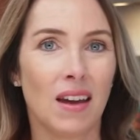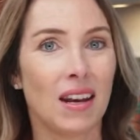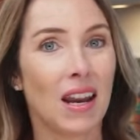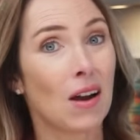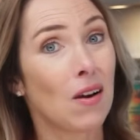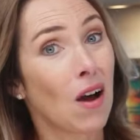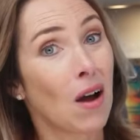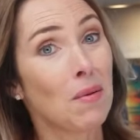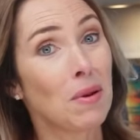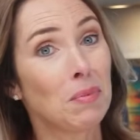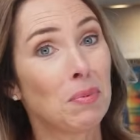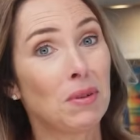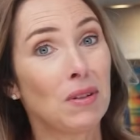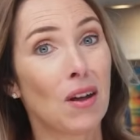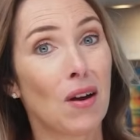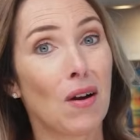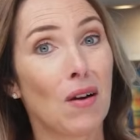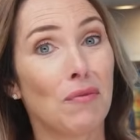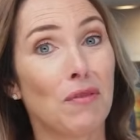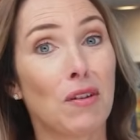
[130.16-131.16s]
Now comment
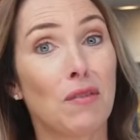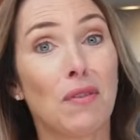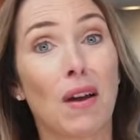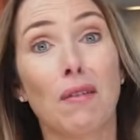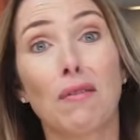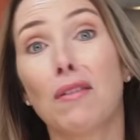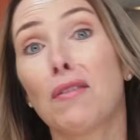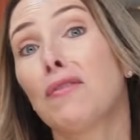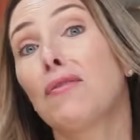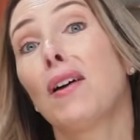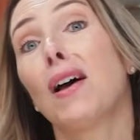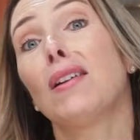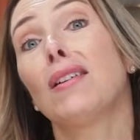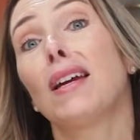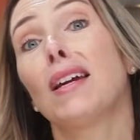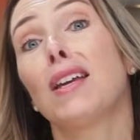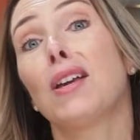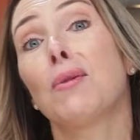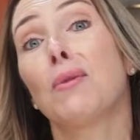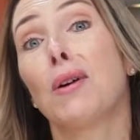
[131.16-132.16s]
below if you've ever felt
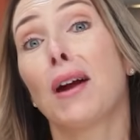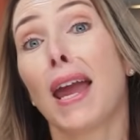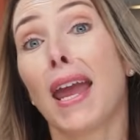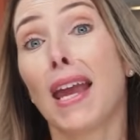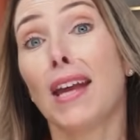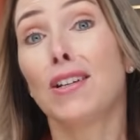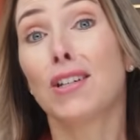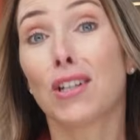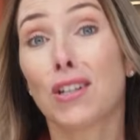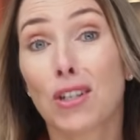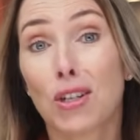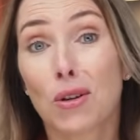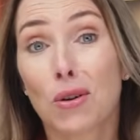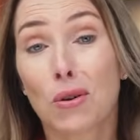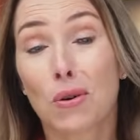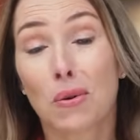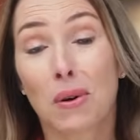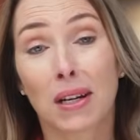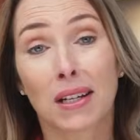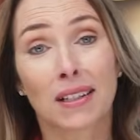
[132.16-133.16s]
like you were aging too
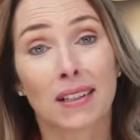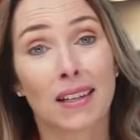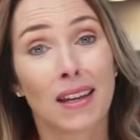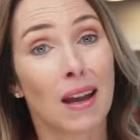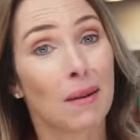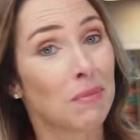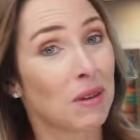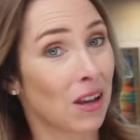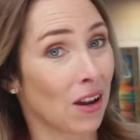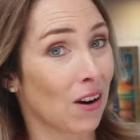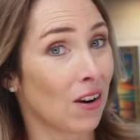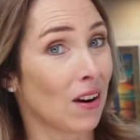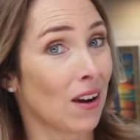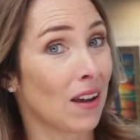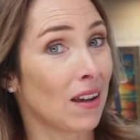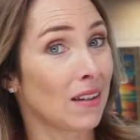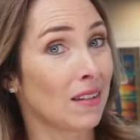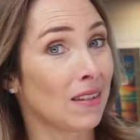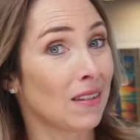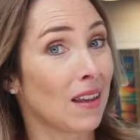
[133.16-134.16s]
quickly, I'm
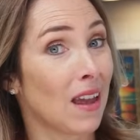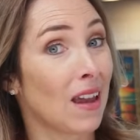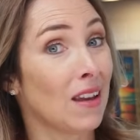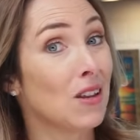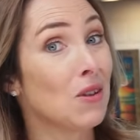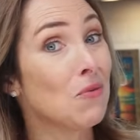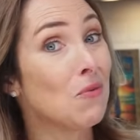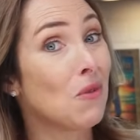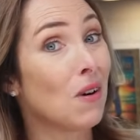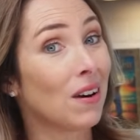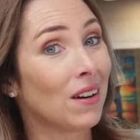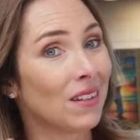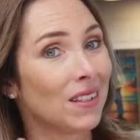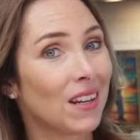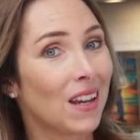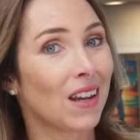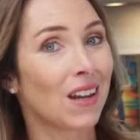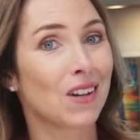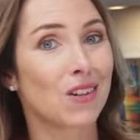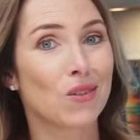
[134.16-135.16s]
curious, and you want to
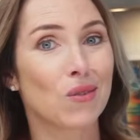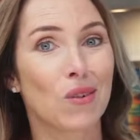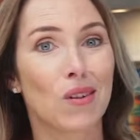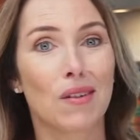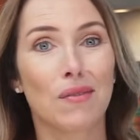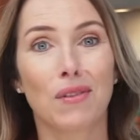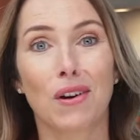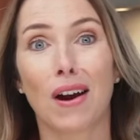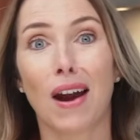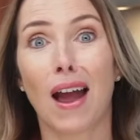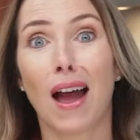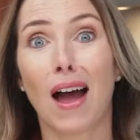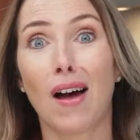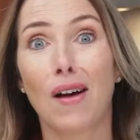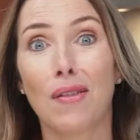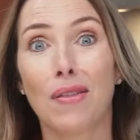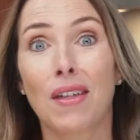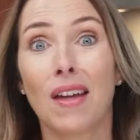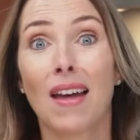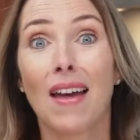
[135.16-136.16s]
take control of your
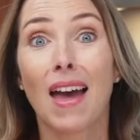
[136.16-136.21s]
health